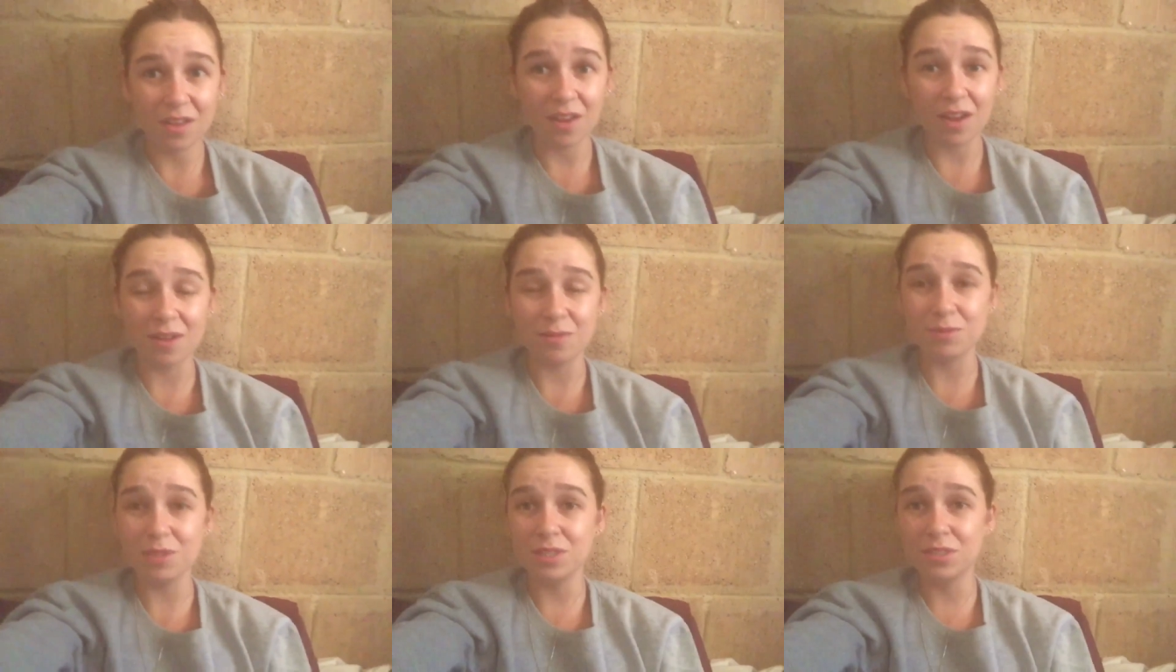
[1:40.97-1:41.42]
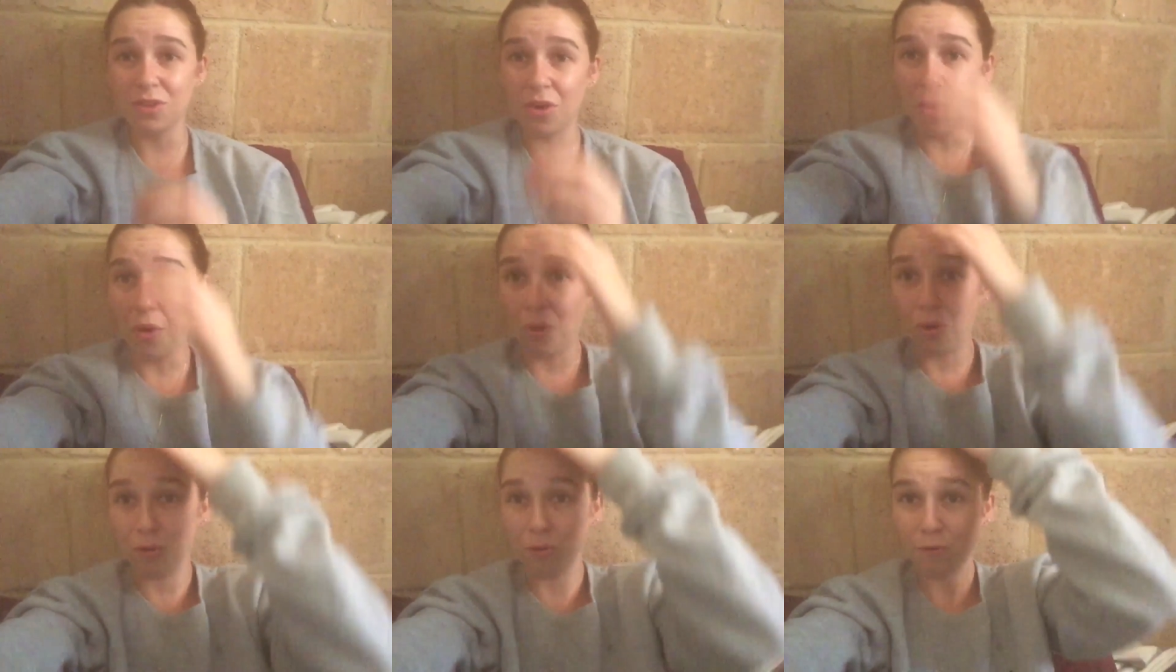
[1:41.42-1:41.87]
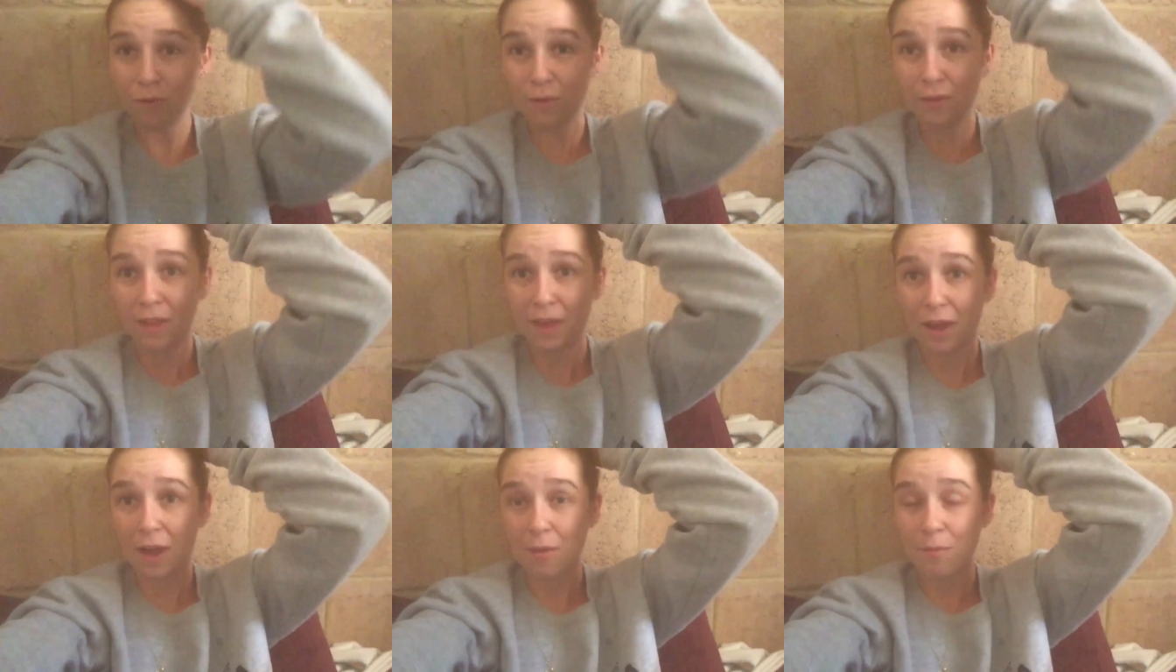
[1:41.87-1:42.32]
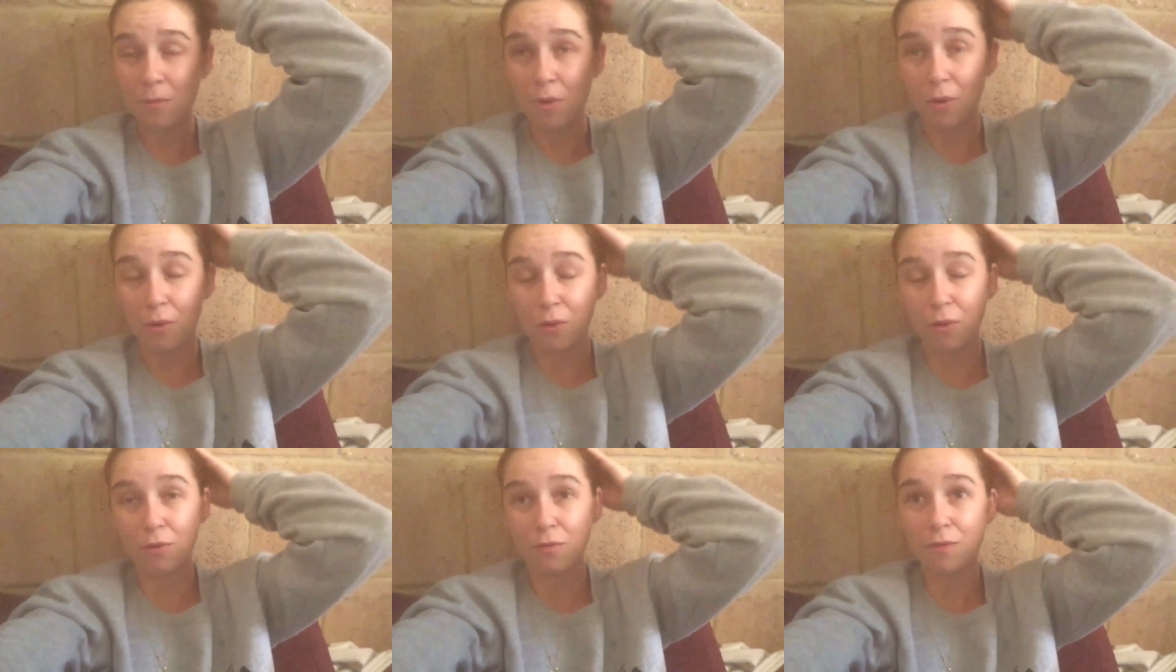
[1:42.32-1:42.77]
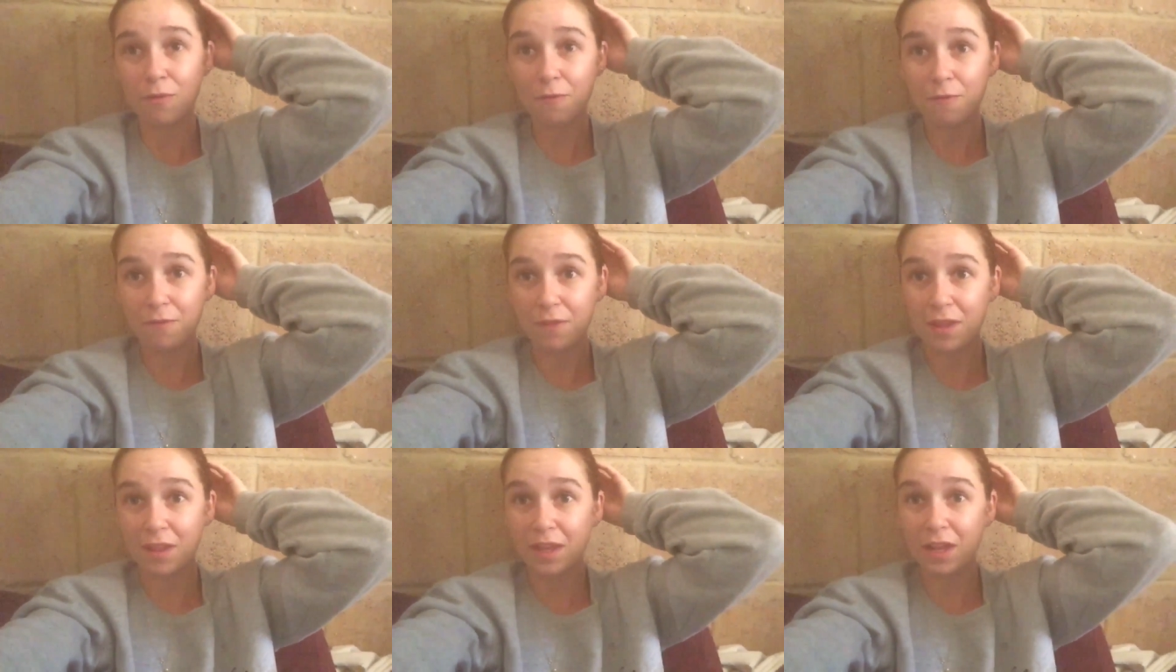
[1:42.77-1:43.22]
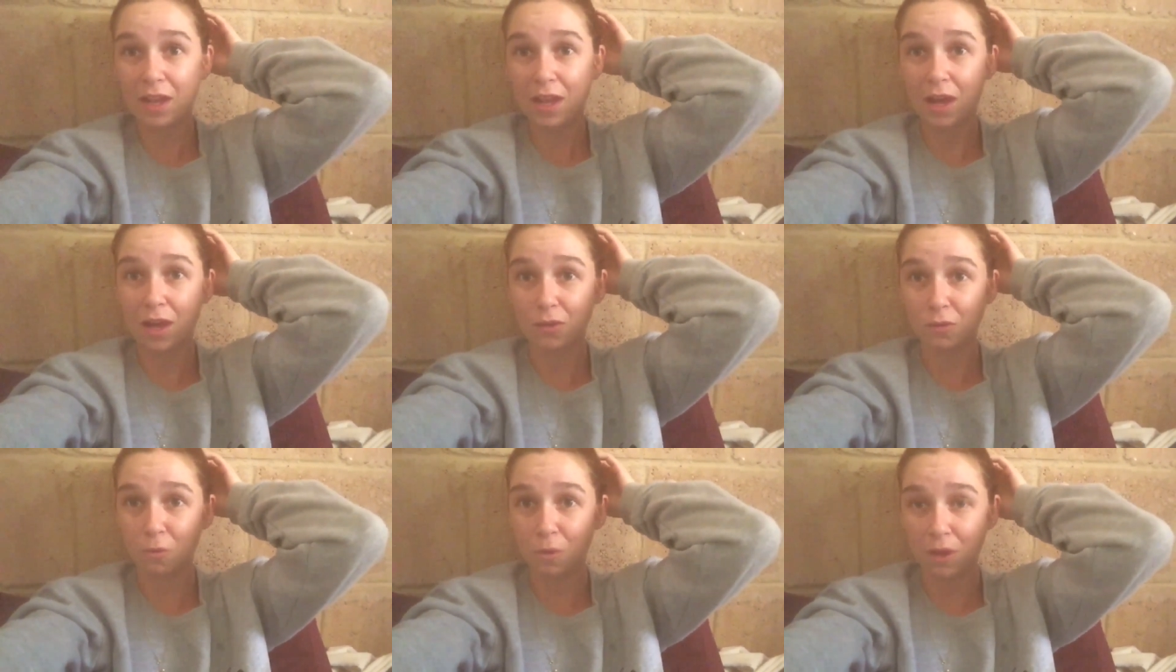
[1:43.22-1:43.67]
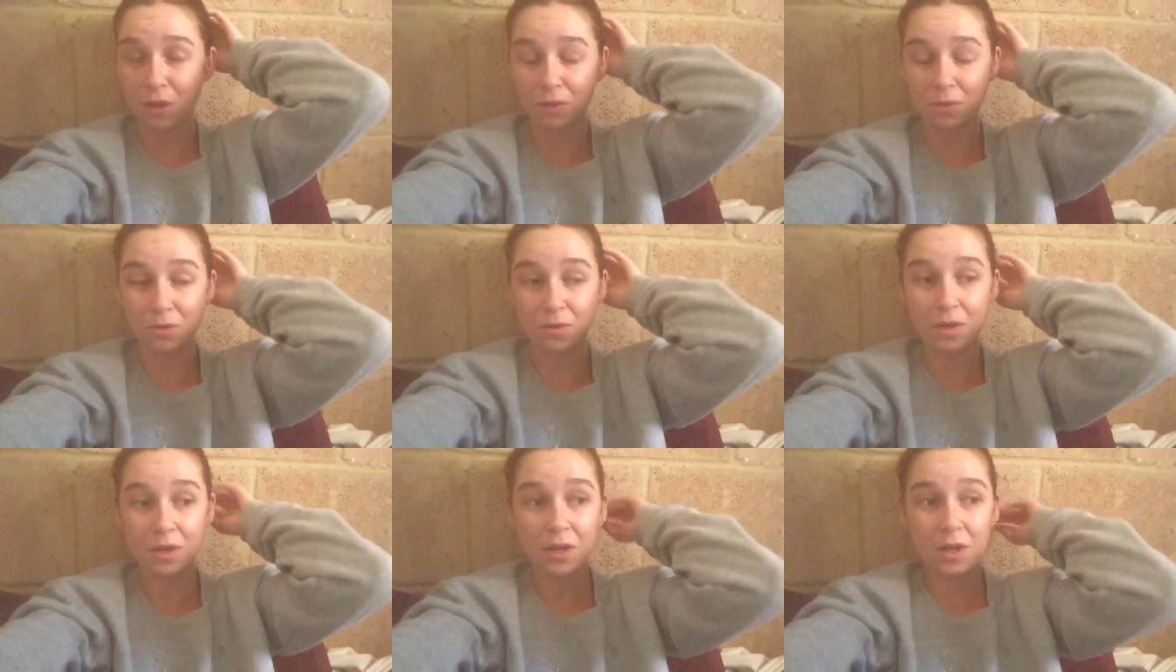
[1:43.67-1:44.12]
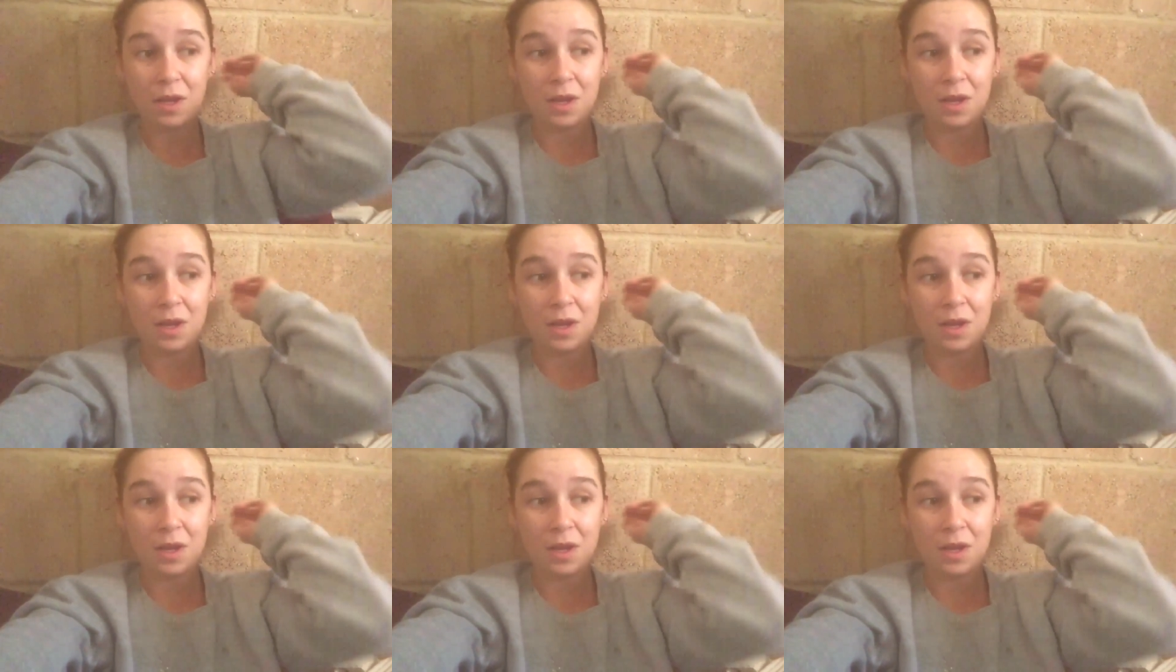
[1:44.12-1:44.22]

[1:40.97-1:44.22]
I'm just over, like, I'm over feeling unwell.